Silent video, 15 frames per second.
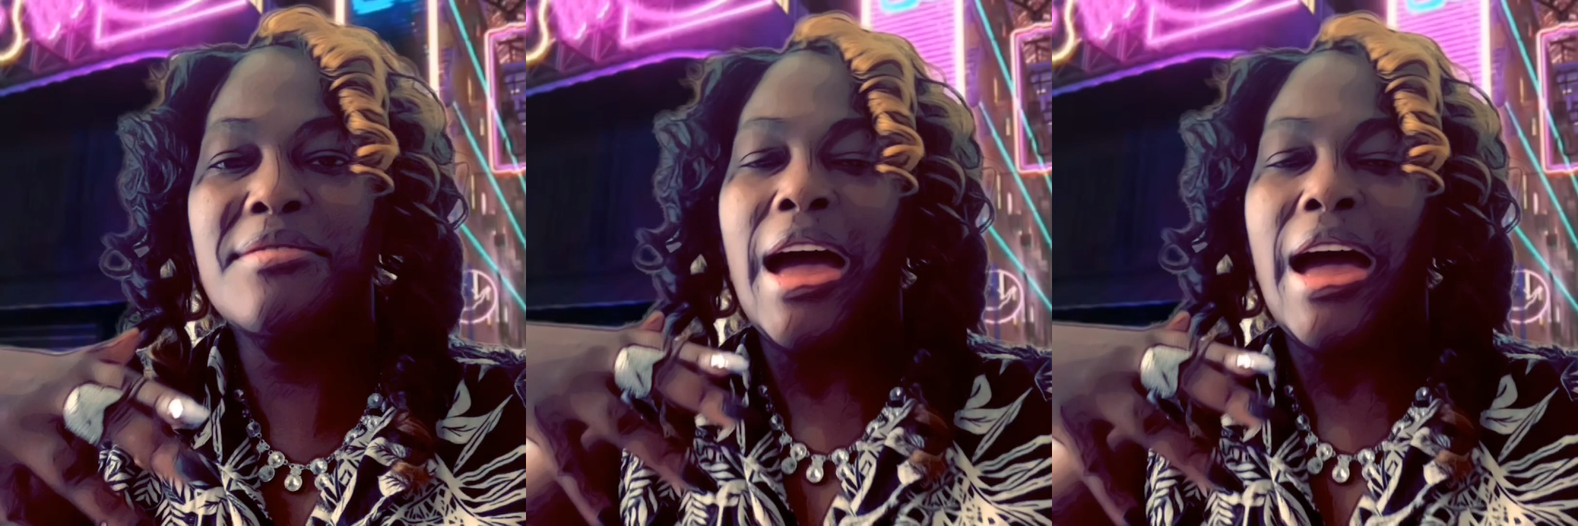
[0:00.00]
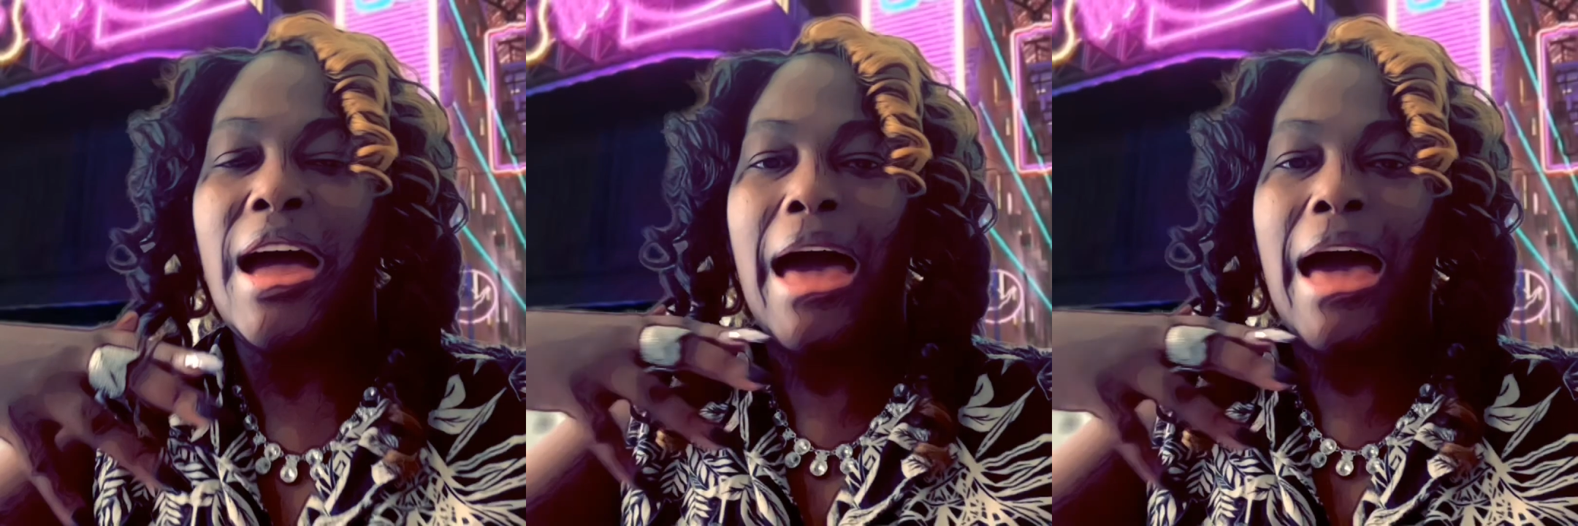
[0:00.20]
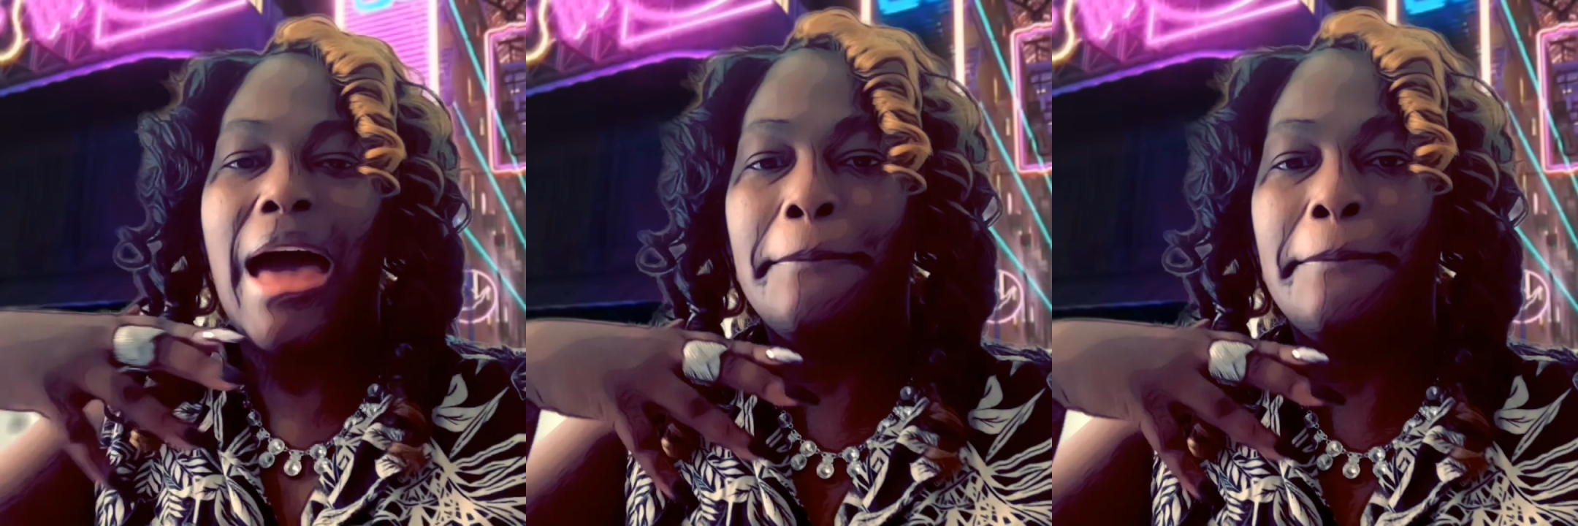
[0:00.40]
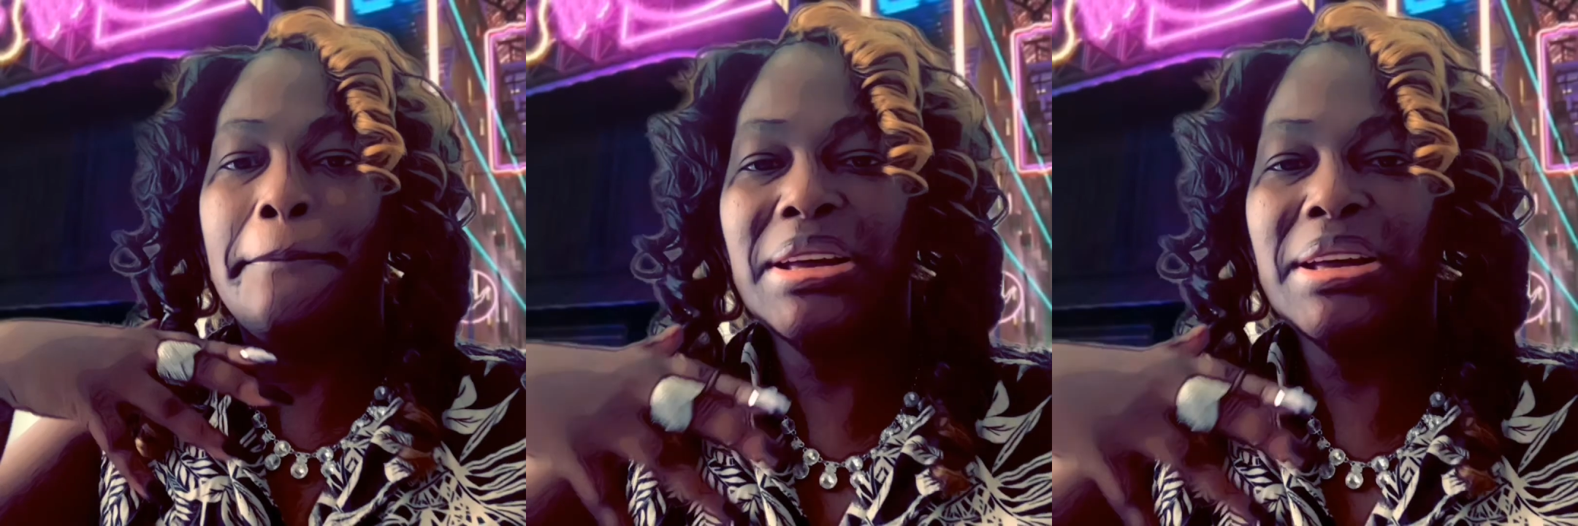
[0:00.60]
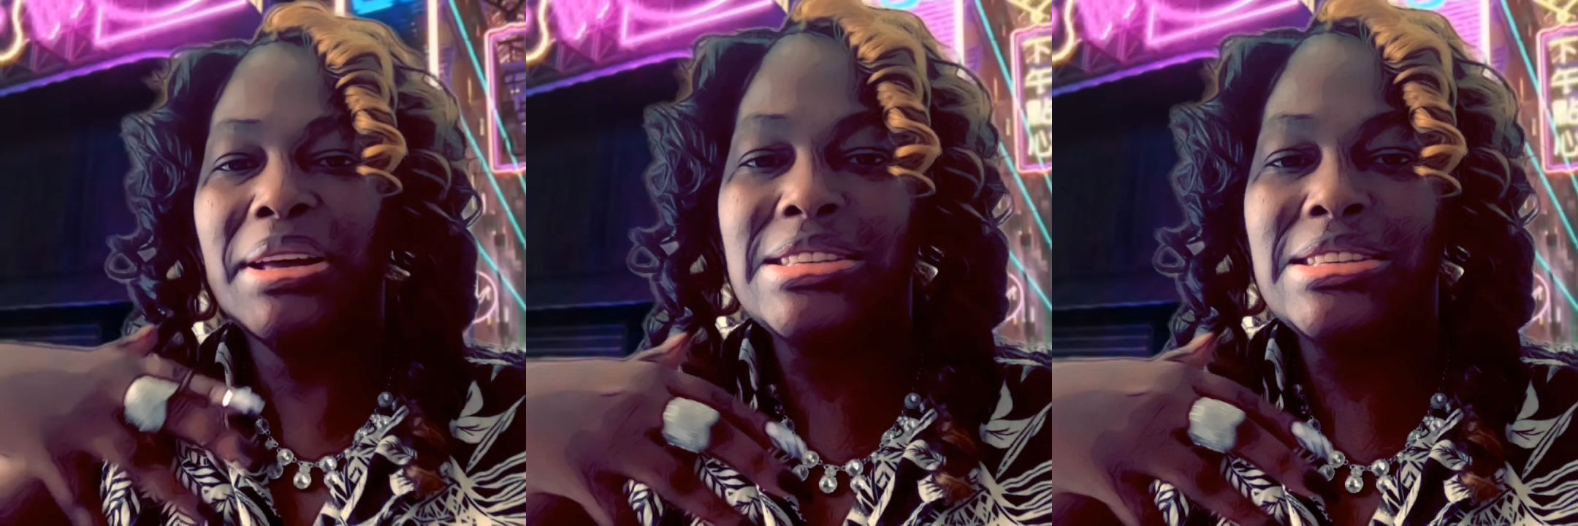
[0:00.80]
an
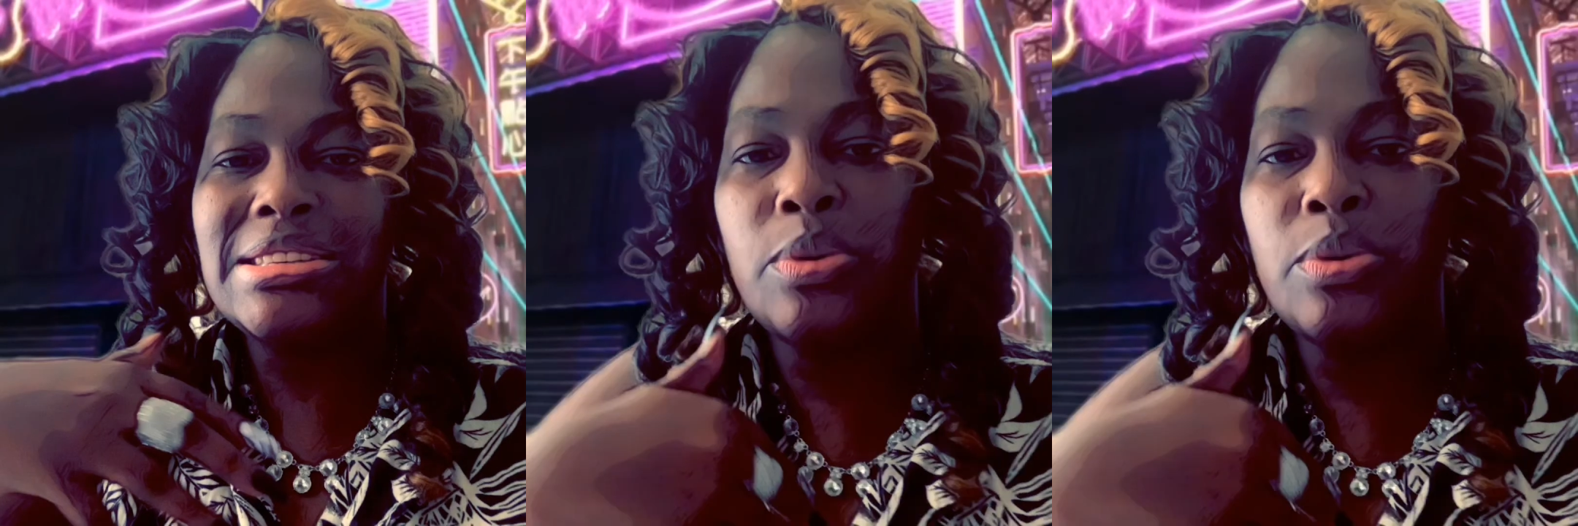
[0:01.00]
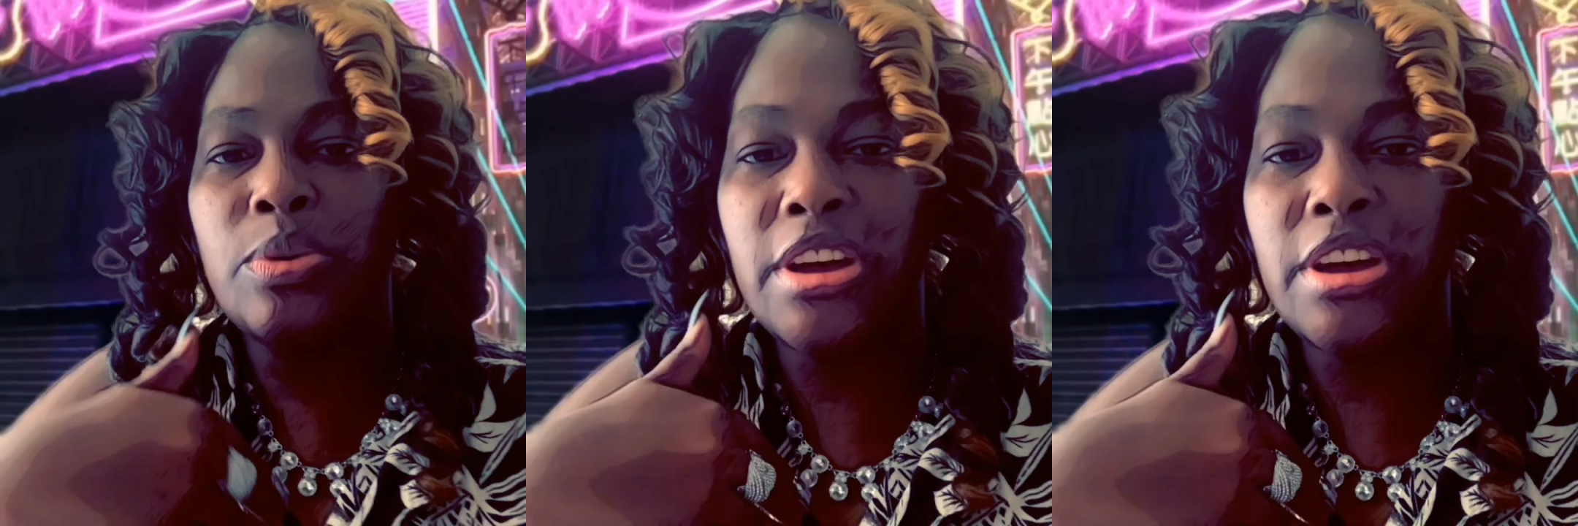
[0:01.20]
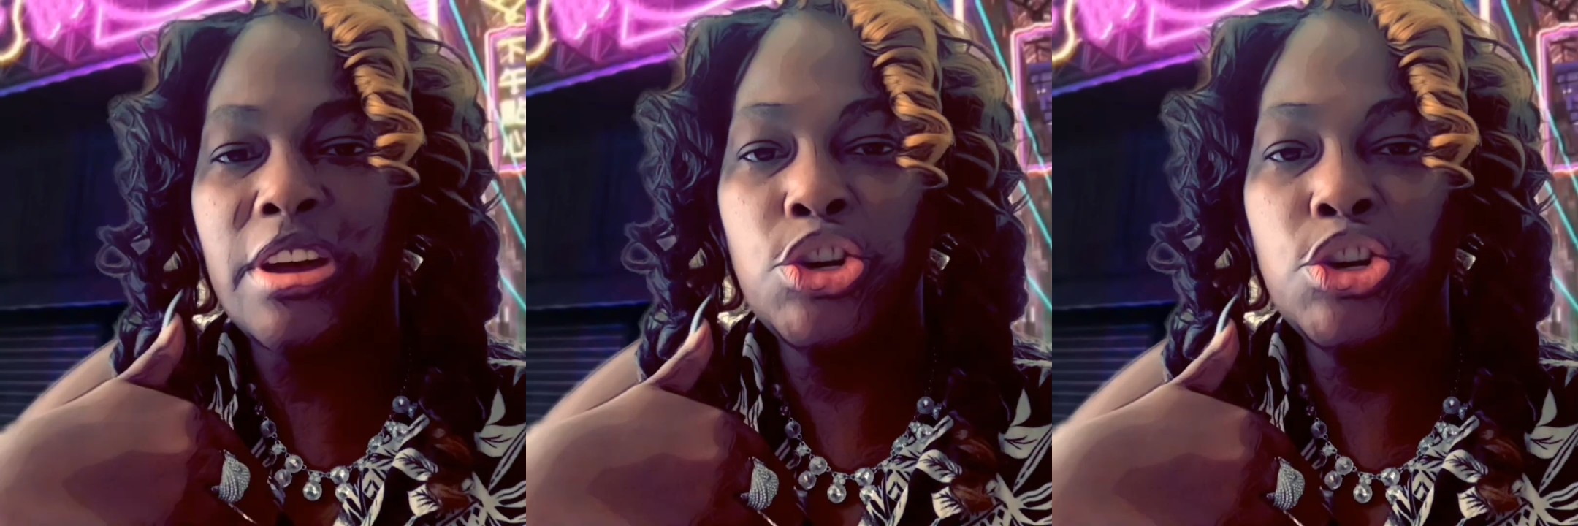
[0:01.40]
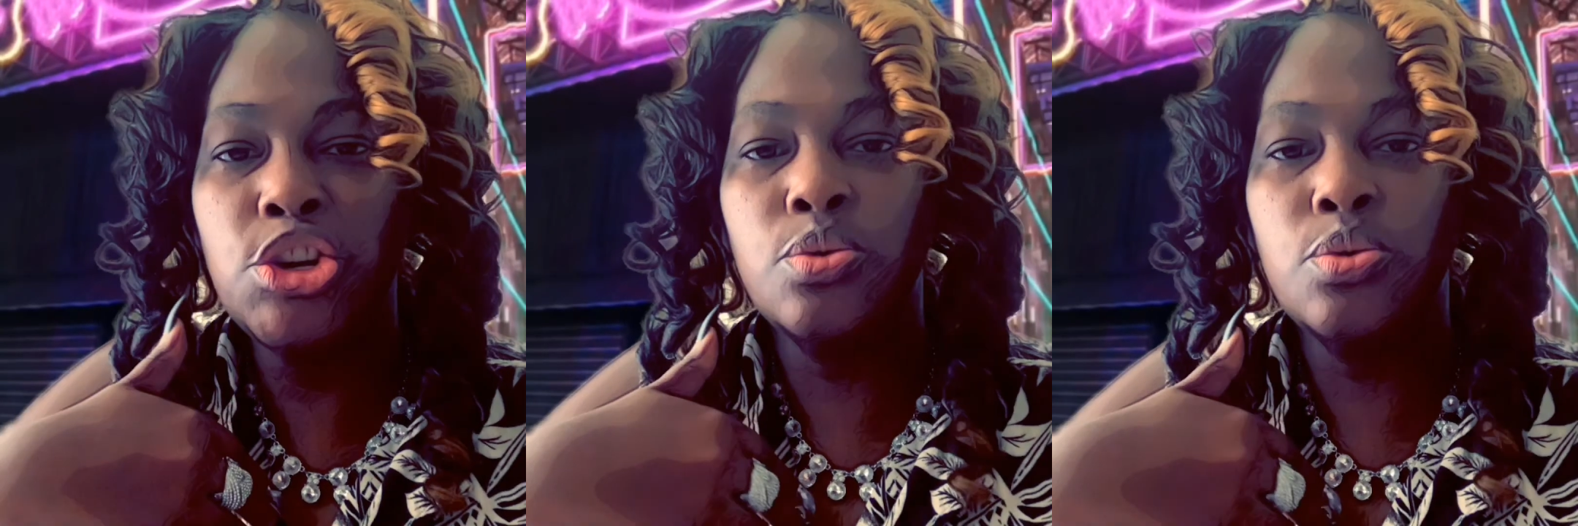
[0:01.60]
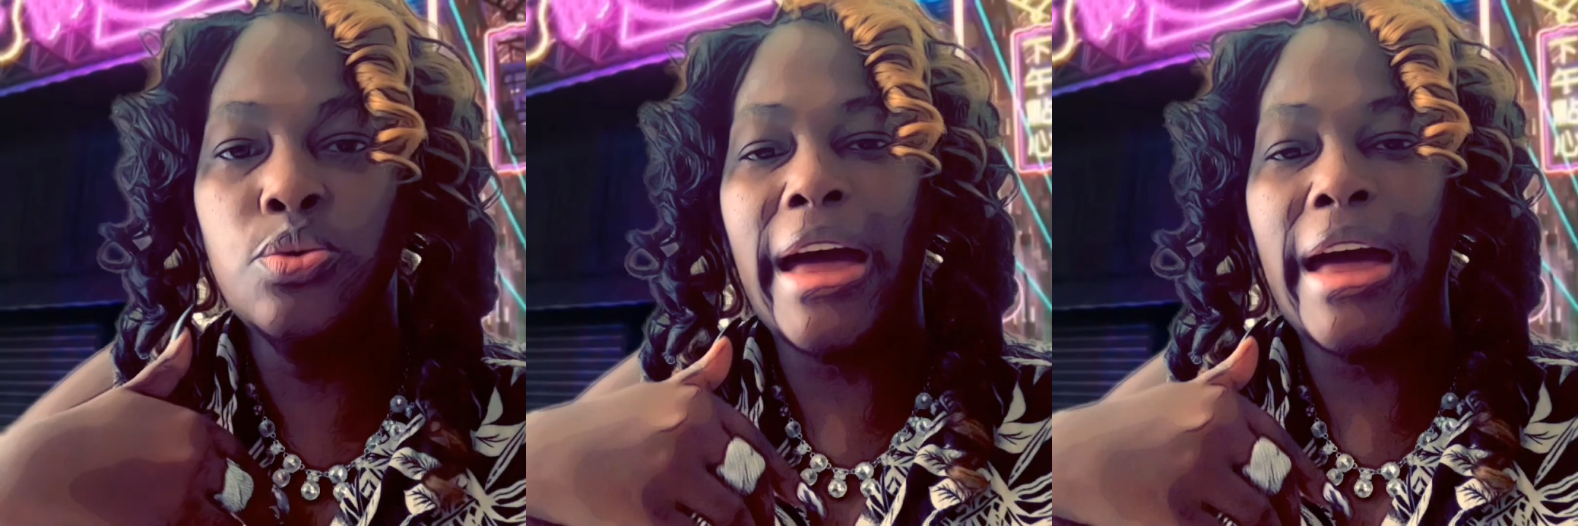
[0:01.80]
ability within you
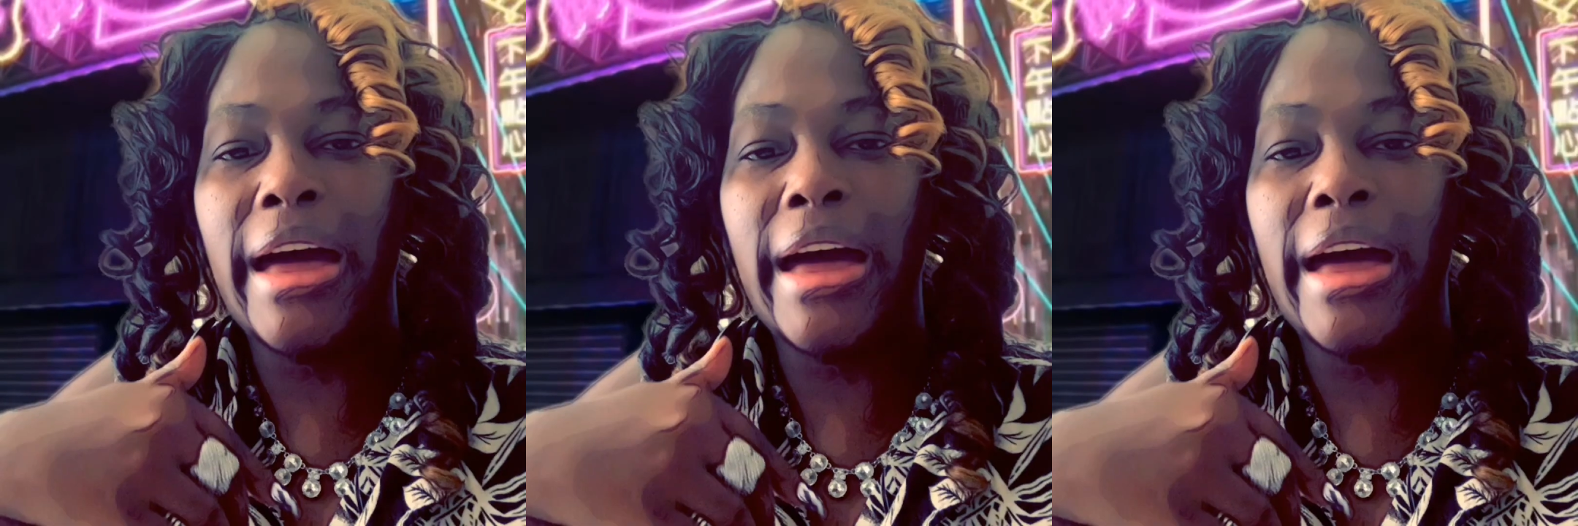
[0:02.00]
that